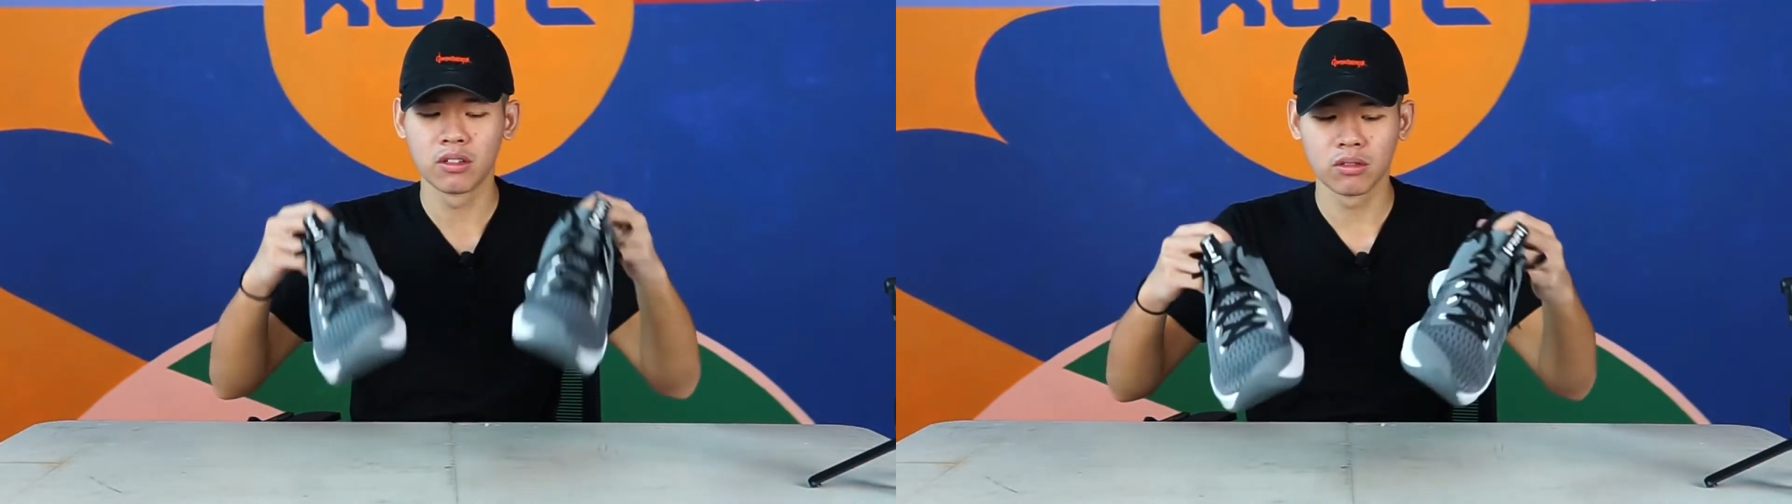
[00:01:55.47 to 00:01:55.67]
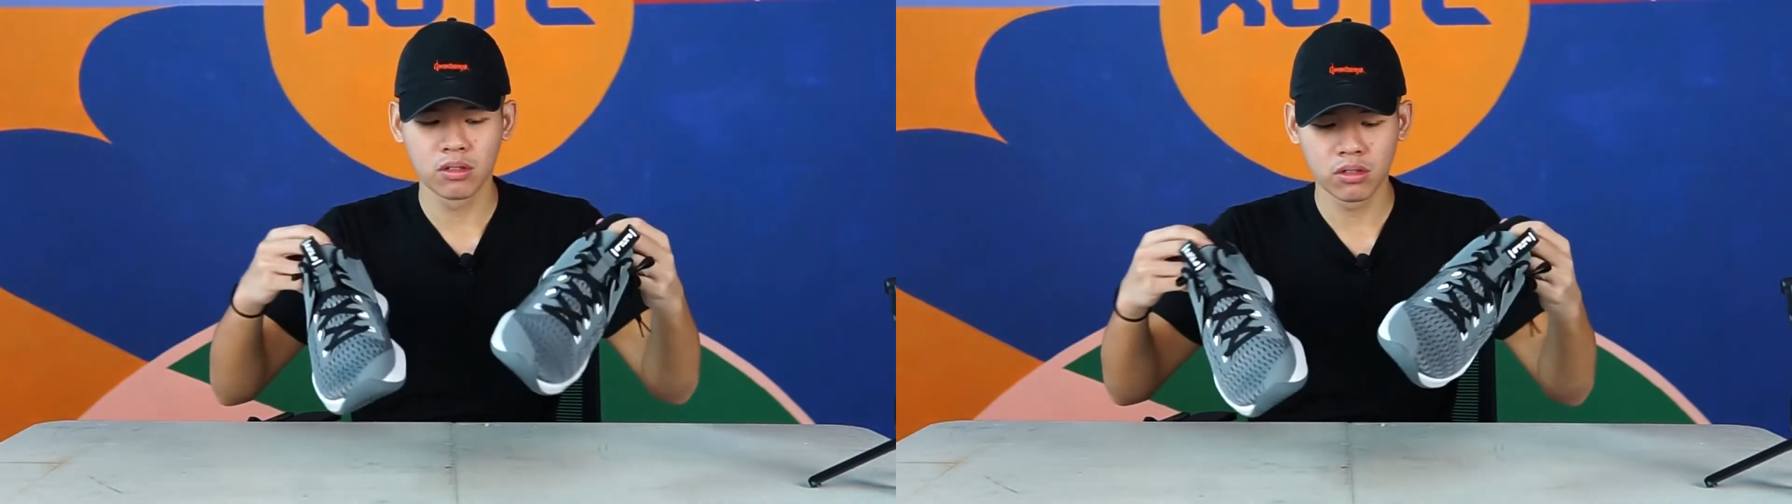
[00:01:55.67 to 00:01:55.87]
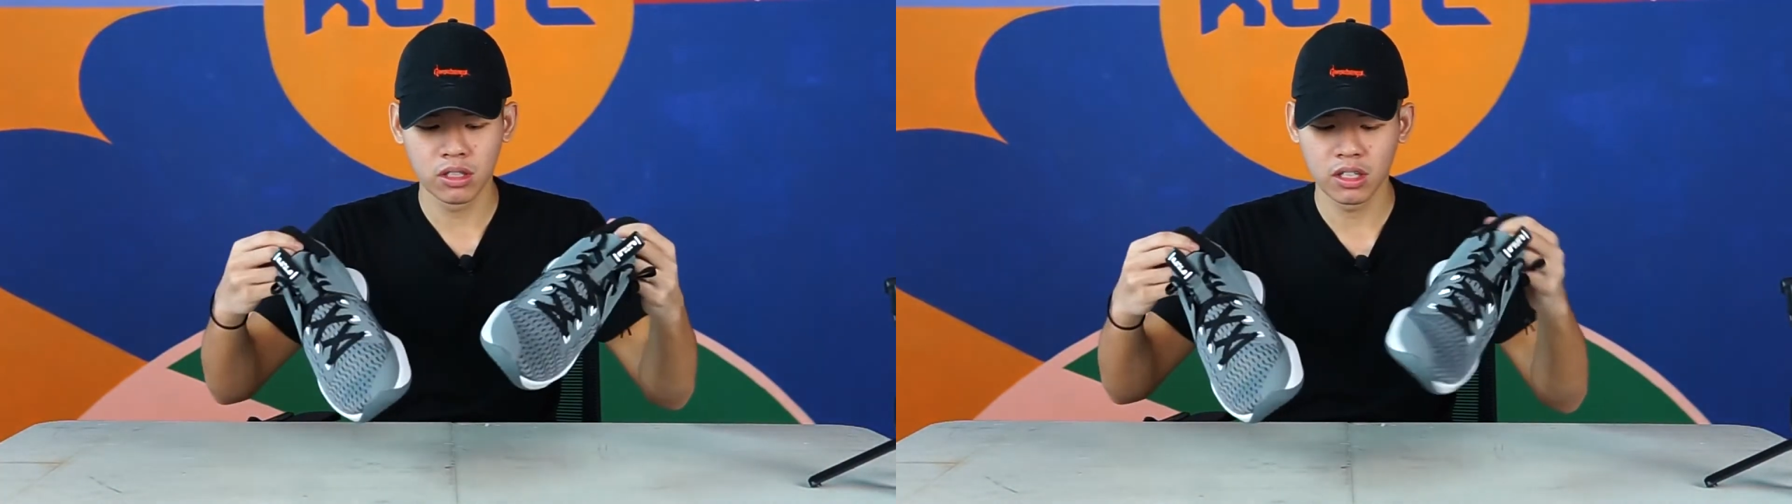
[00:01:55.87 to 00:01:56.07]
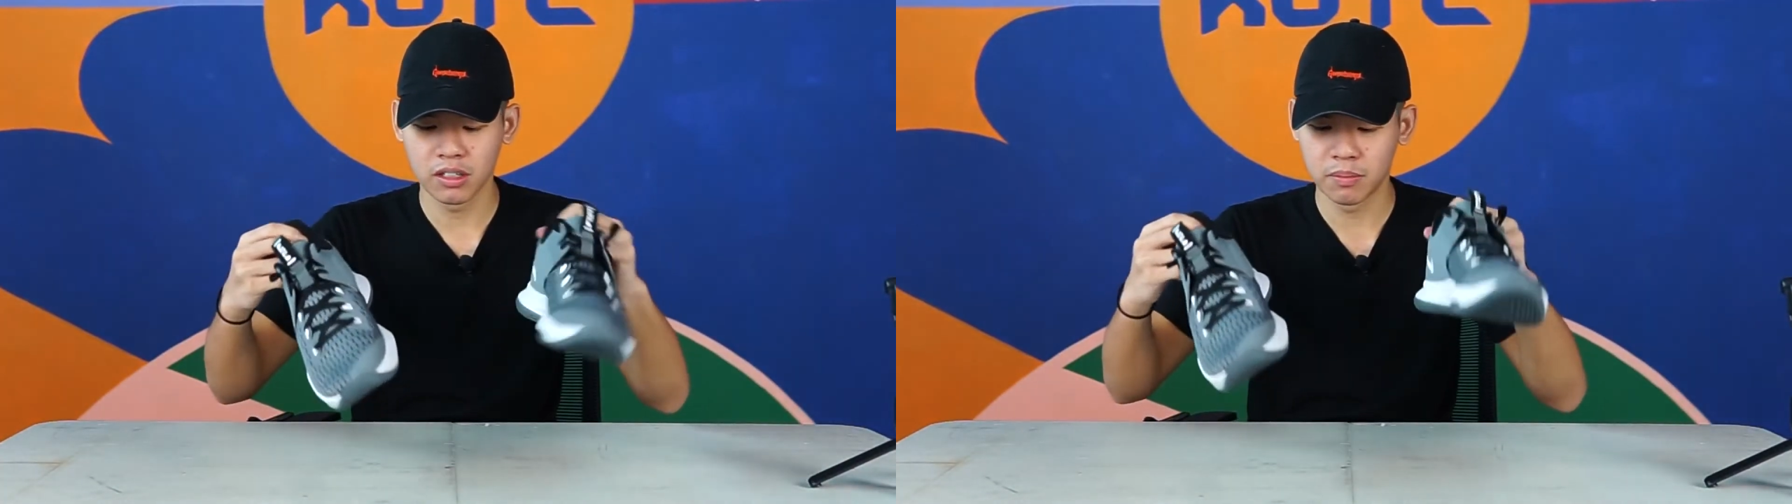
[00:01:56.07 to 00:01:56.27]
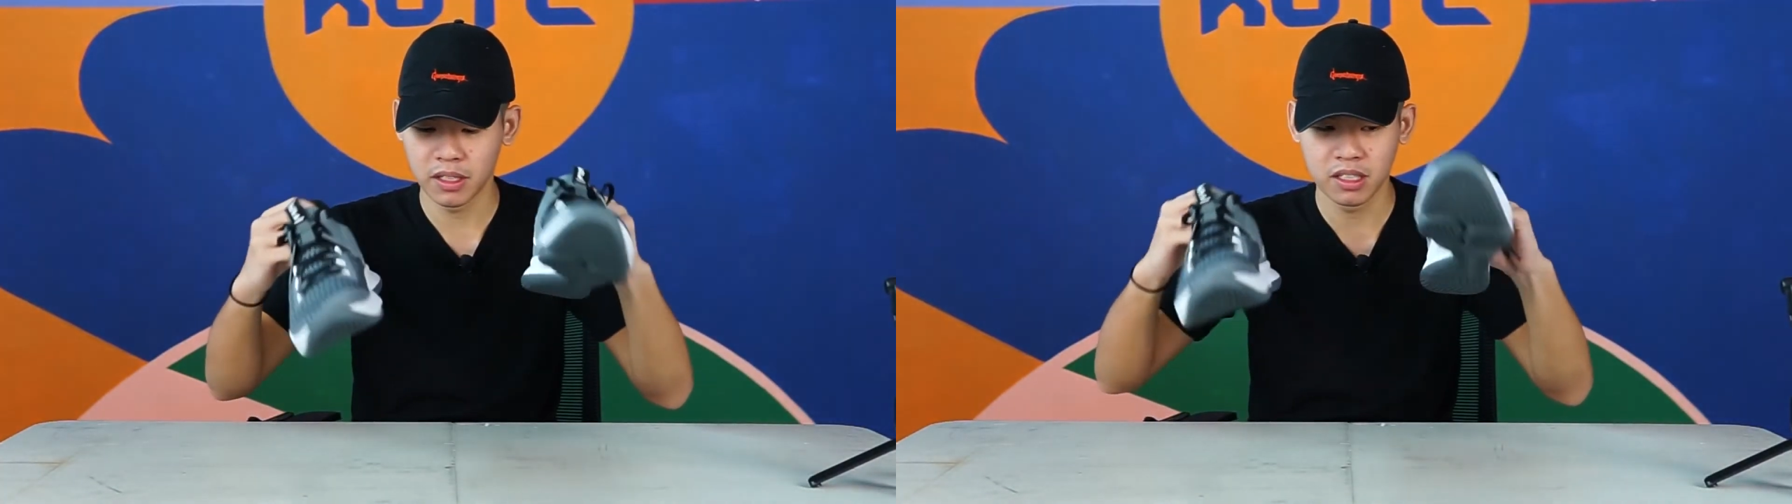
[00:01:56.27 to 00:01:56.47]
So cushion
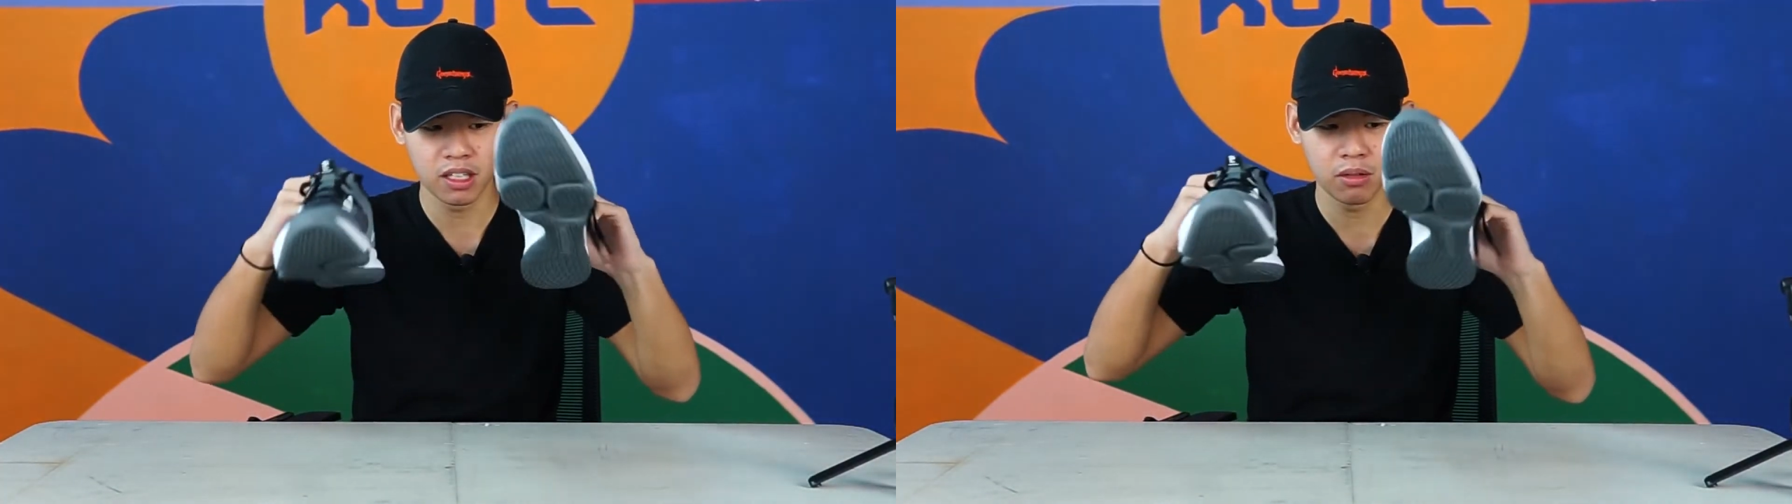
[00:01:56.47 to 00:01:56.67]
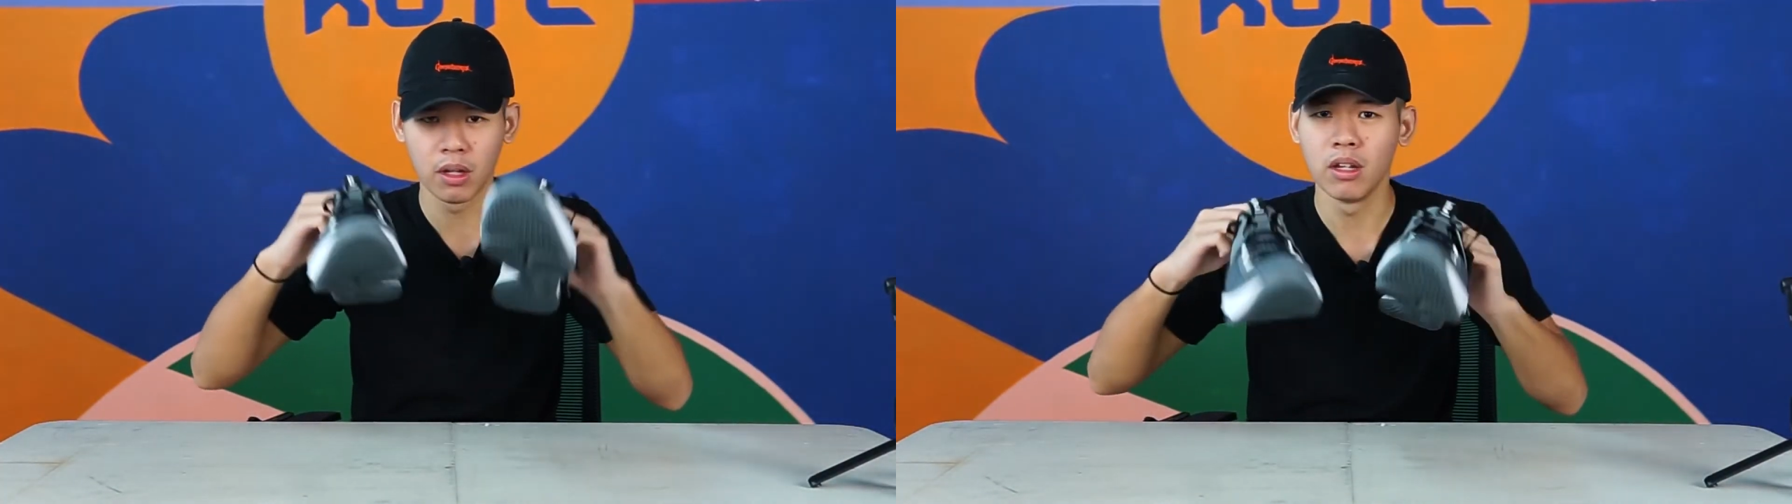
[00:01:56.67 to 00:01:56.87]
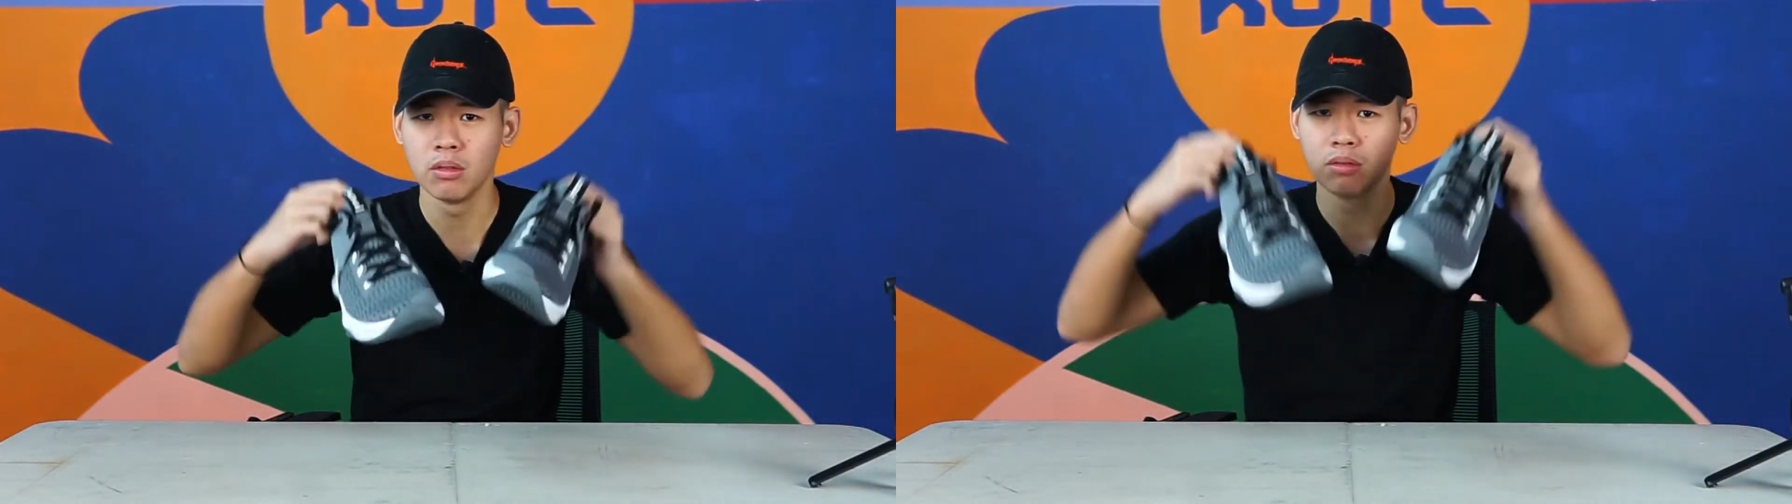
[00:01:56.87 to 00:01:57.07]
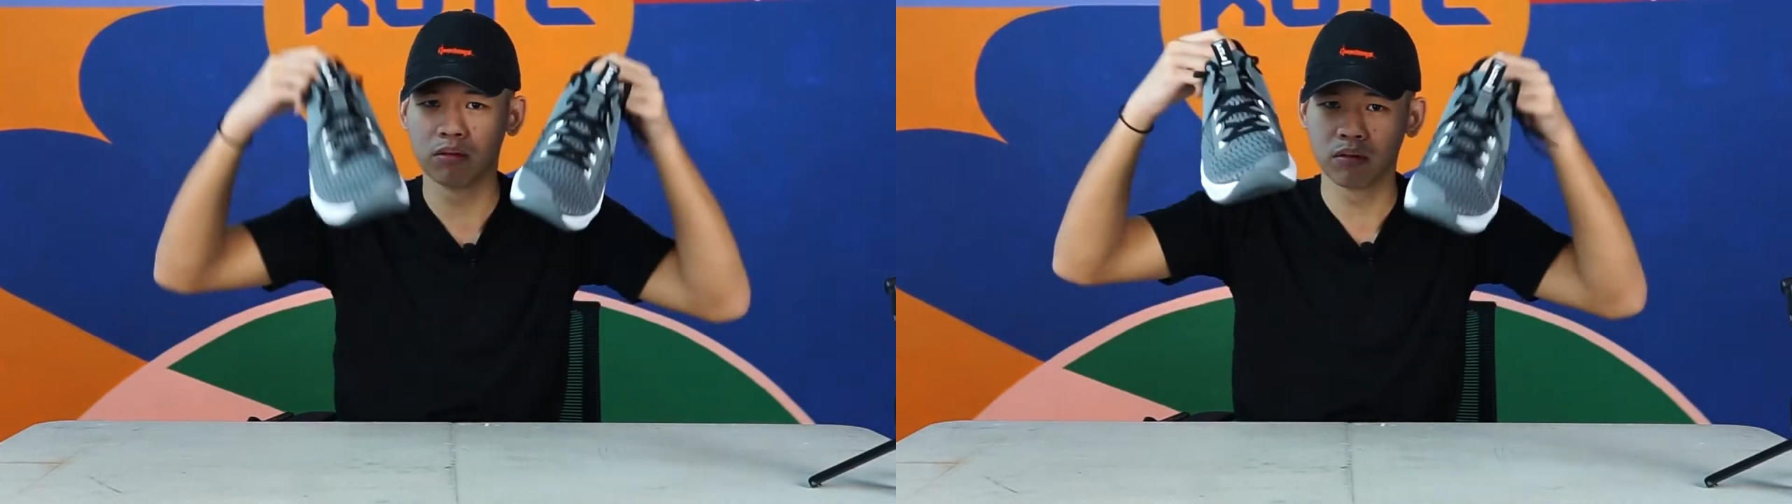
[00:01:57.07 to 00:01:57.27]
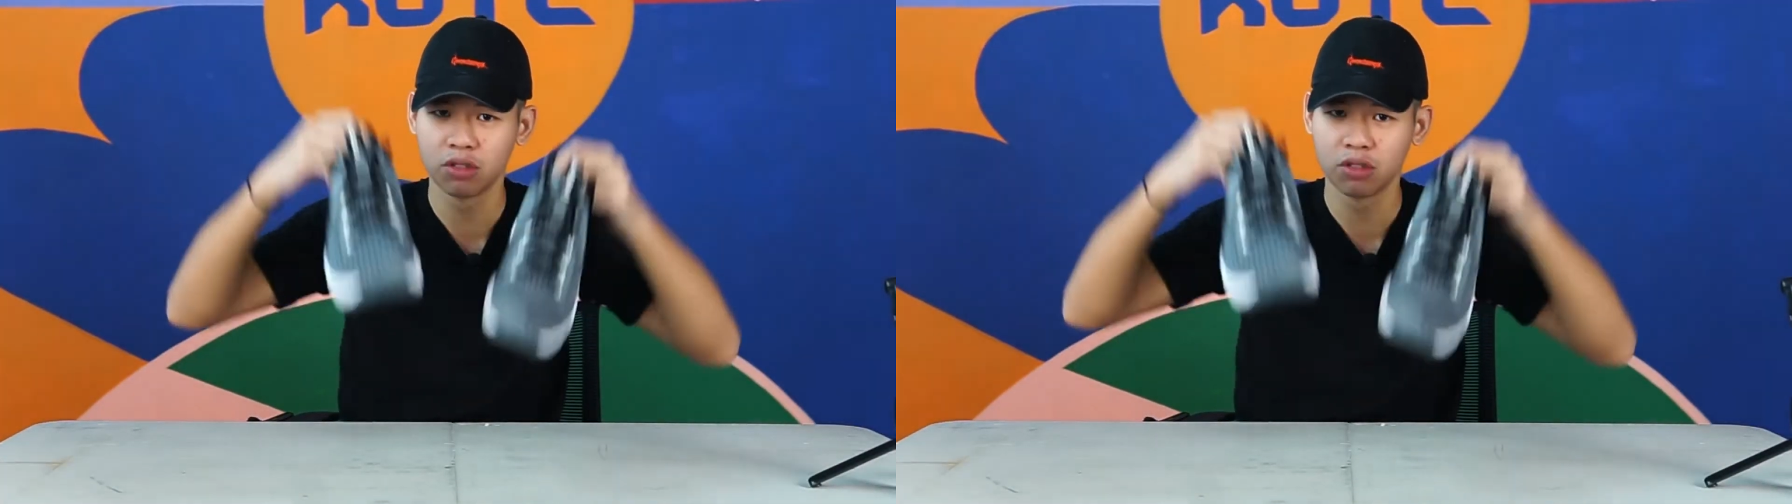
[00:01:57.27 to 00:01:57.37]
is basically when you